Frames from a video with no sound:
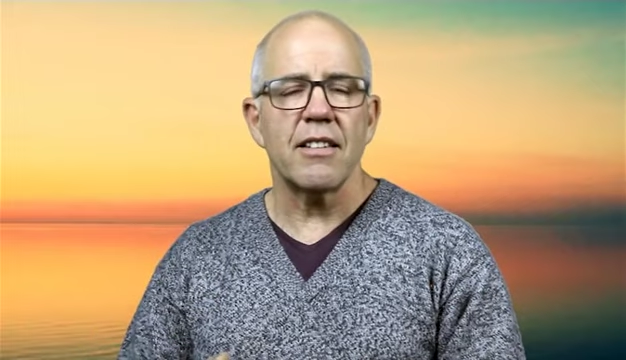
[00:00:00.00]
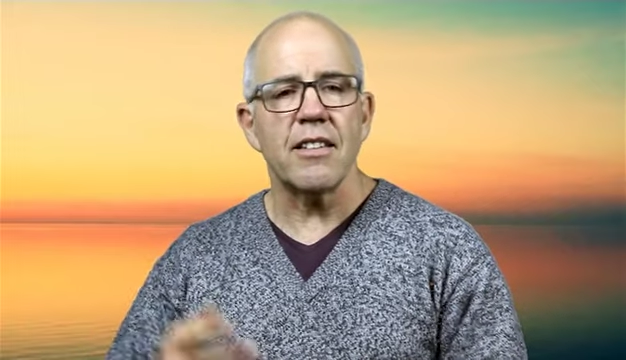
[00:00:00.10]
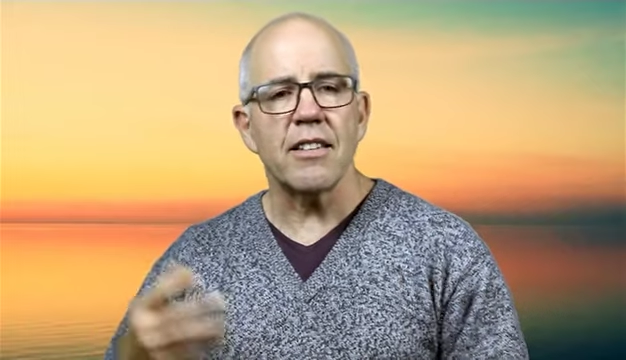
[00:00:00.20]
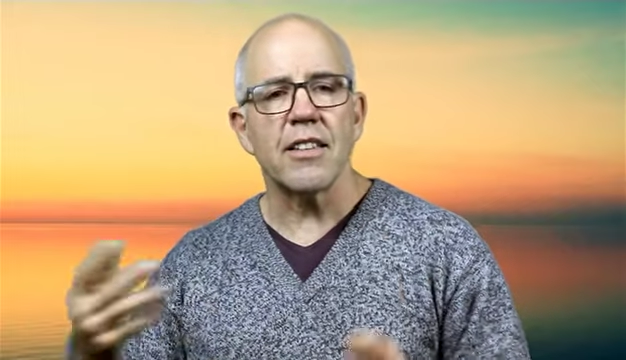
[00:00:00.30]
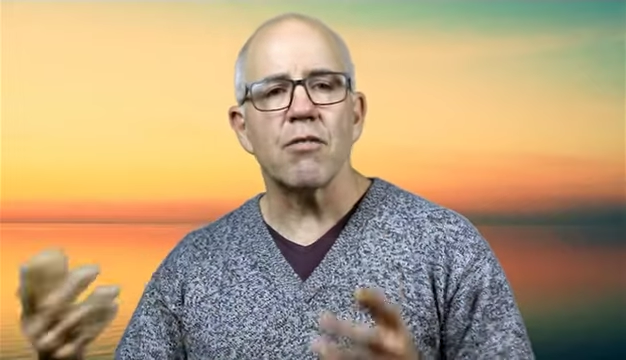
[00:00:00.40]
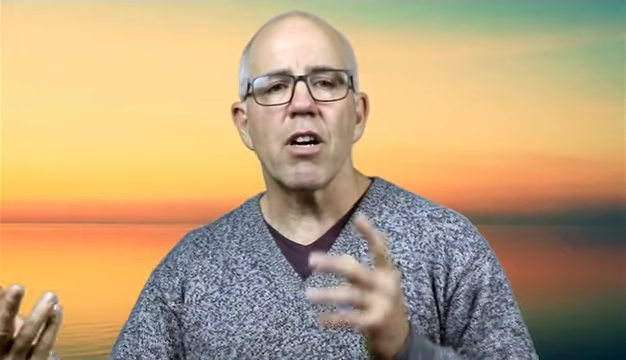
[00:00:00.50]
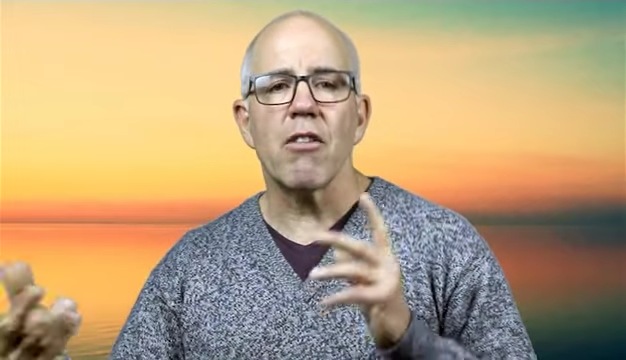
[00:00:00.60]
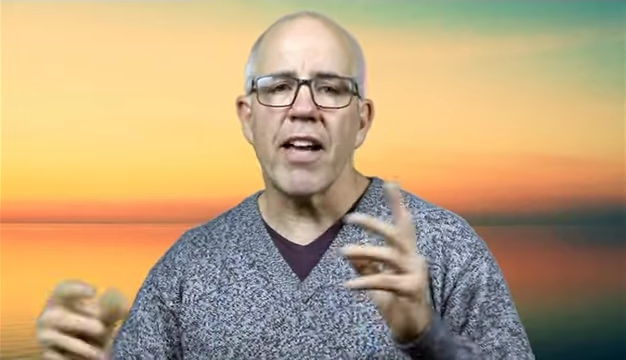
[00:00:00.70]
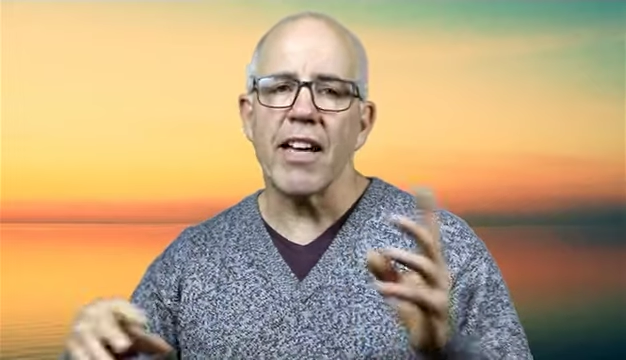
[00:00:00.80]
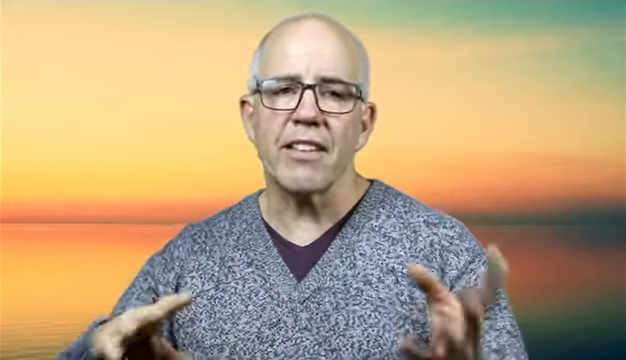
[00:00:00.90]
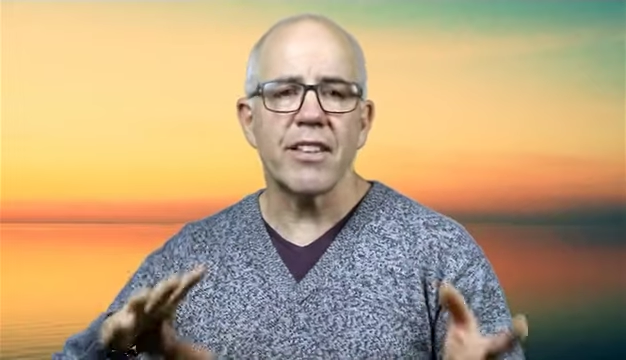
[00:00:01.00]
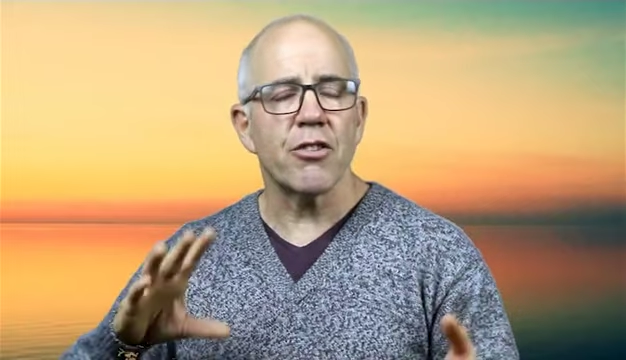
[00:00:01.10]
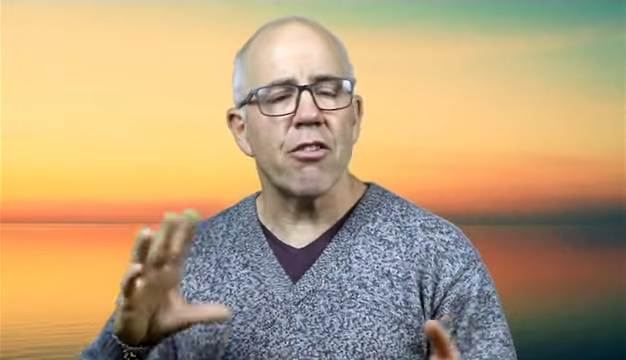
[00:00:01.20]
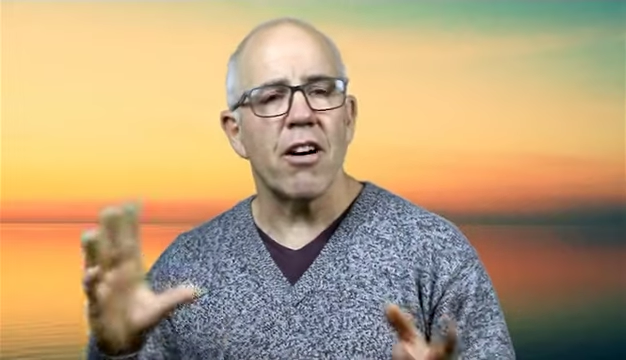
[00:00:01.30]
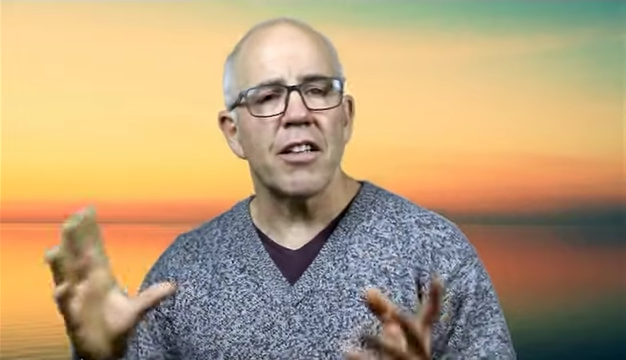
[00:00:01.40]
This is where we actually
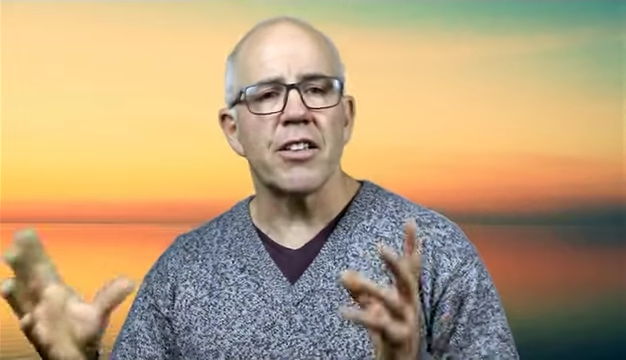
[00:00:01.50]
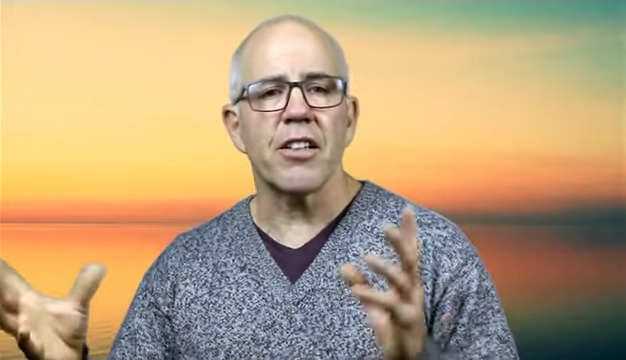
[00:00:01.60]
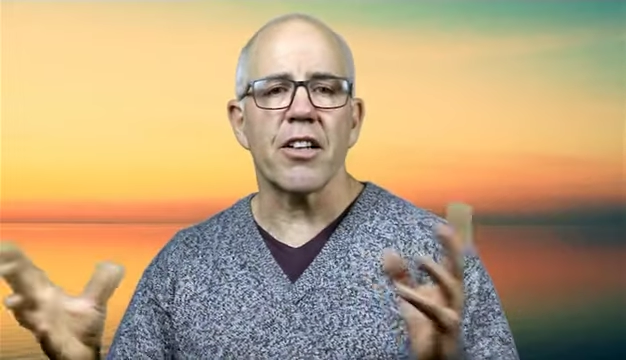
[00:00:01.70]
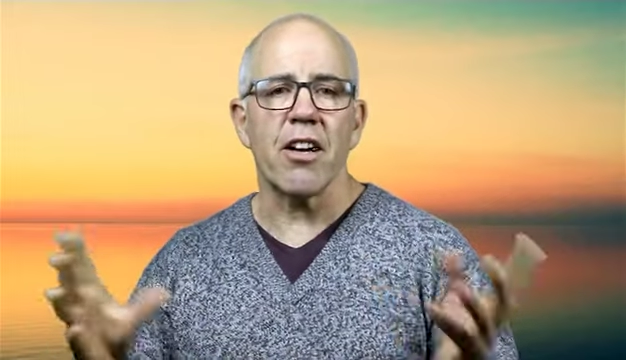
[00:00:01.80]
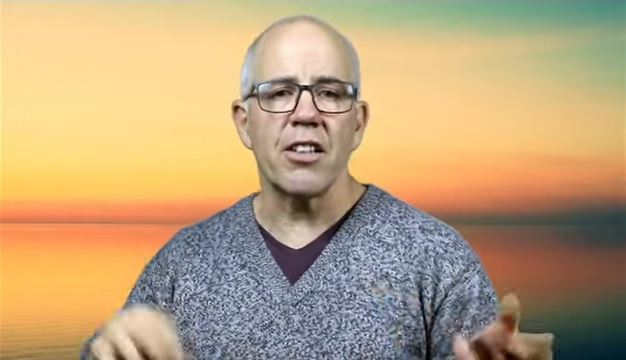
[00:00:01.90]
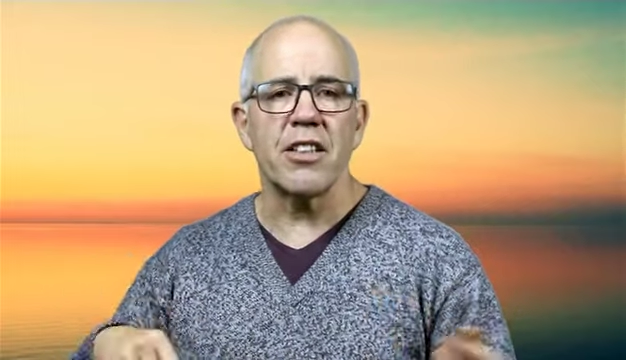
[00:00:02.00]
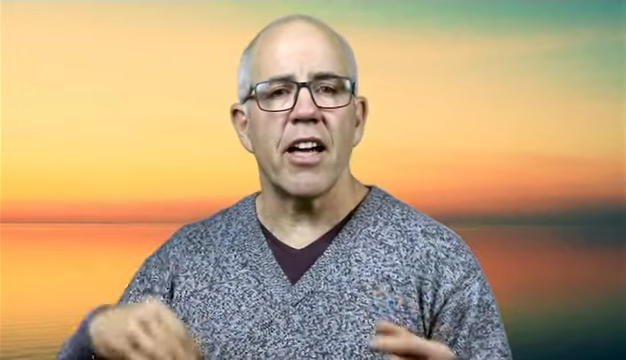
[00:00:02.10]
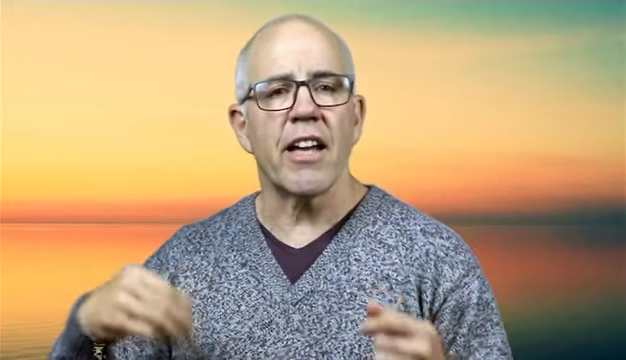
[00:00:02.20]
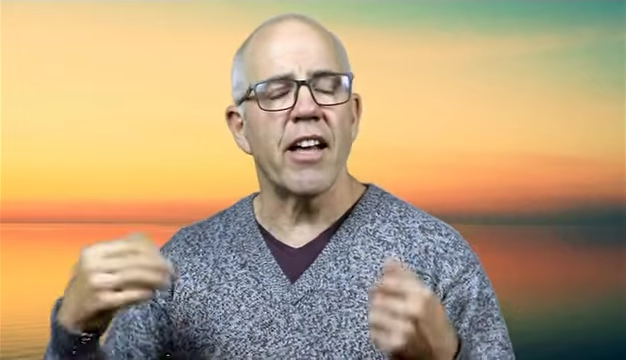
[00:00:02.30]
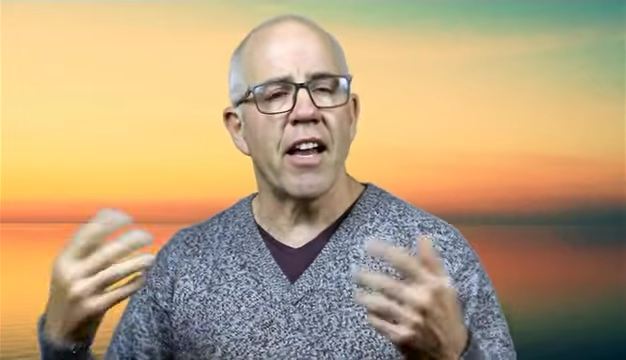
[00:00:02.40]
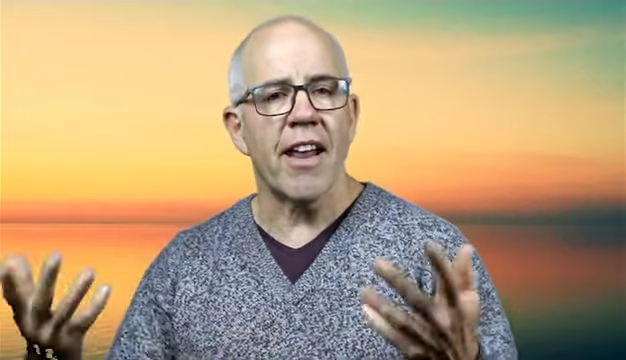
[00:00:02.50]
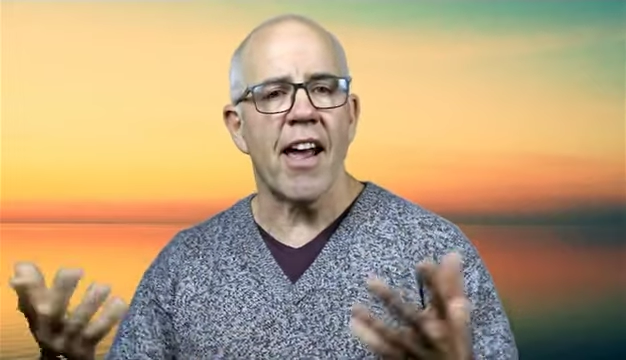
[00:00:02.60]
try to negotiate an